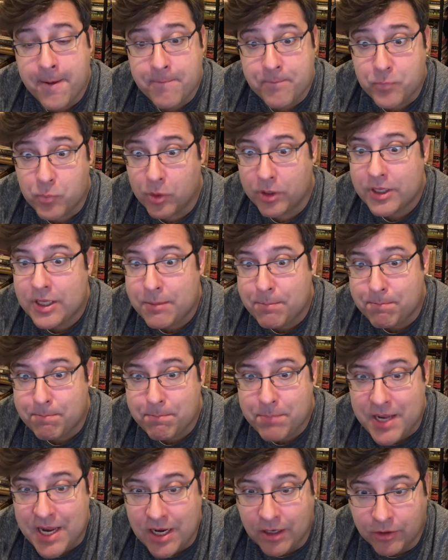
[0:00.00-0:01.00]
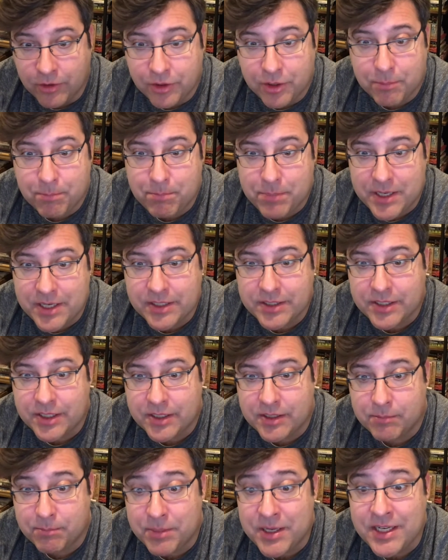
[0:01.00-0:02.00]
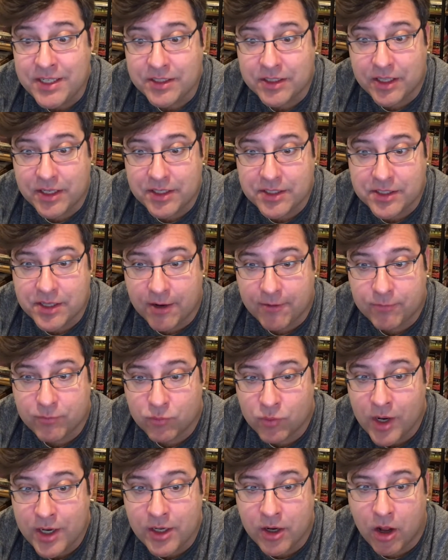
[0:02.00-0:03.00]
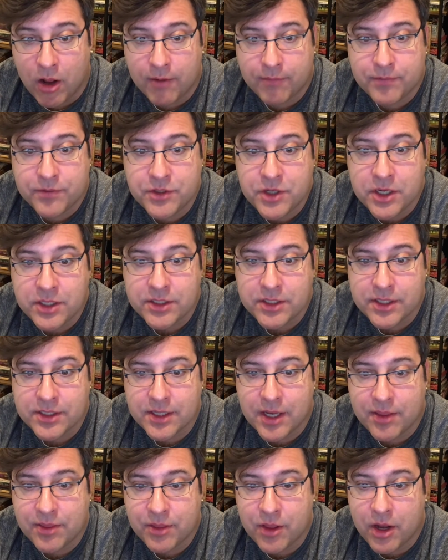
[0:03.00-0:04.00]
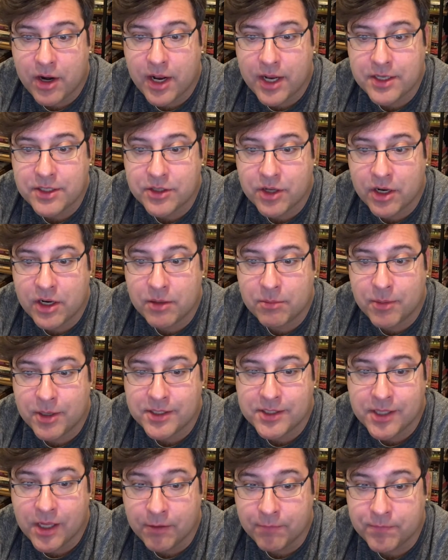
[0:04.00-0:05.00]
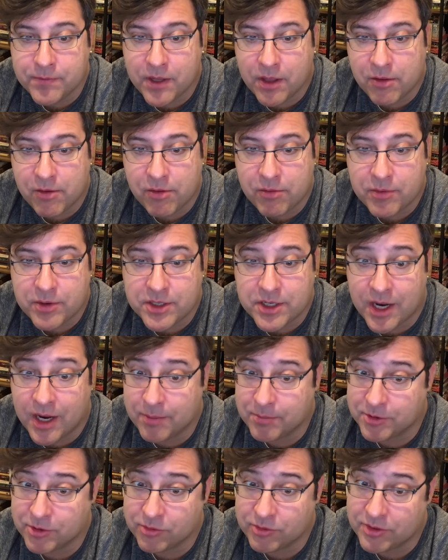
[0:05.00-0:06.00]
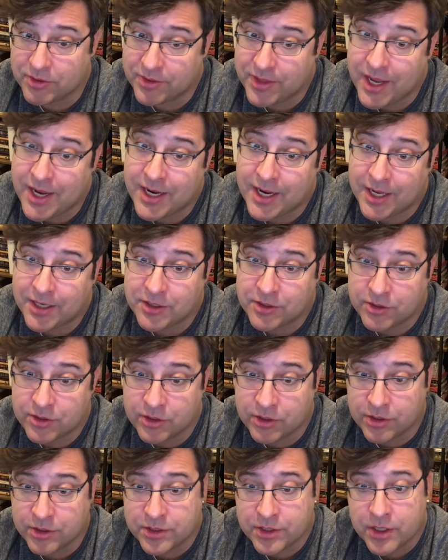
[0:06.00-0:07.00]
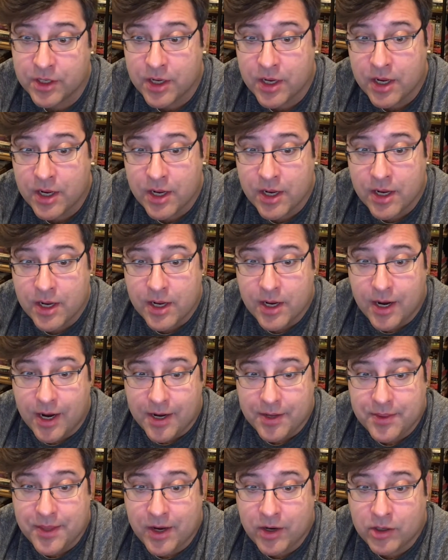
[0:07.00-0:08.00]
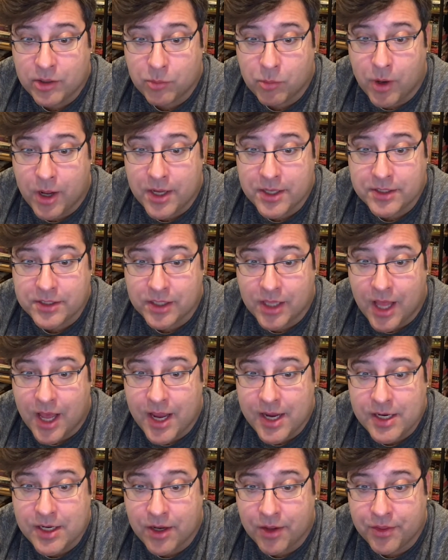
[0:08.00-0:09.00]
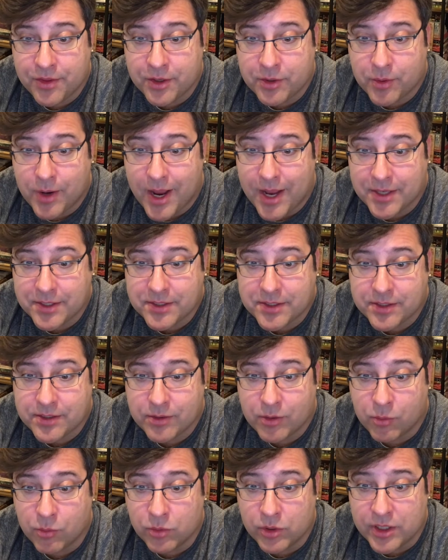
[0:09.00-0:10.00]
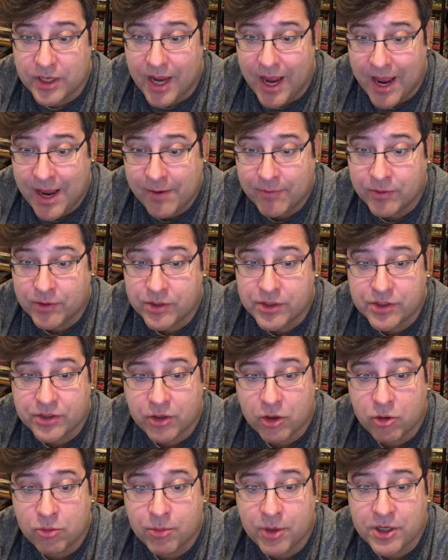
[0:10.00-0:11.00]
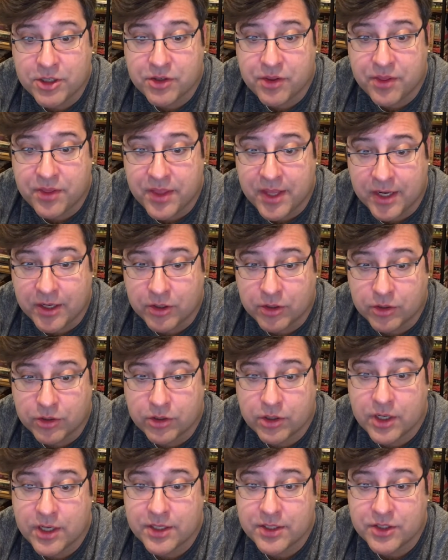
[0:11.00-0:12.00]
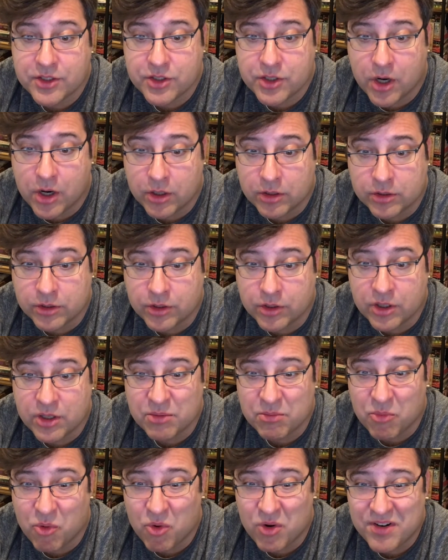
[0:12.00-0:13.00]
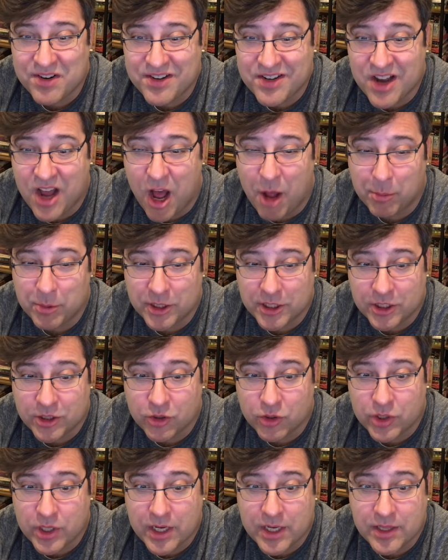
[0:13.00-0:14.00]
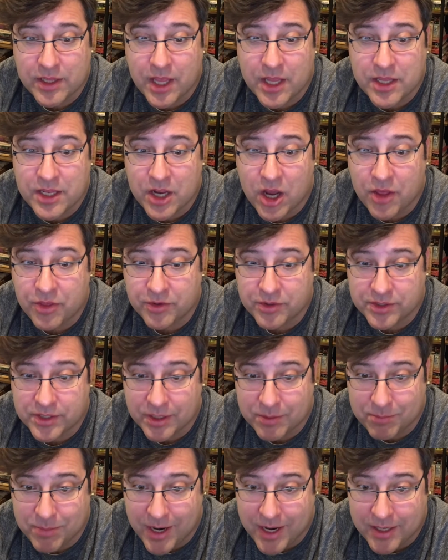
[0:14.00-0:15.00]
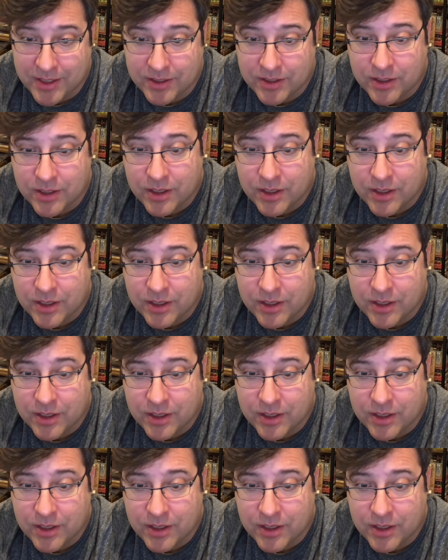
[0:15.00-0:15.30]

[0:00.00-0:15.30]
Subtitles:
"Well, he peeled the beastly stuff right off, just as I thought I'd done it myself the other 3 times, only they hadn't hurt. And there it was, lying on the grass, only ever so much thicker and darker and more knobbly looking than the others had been.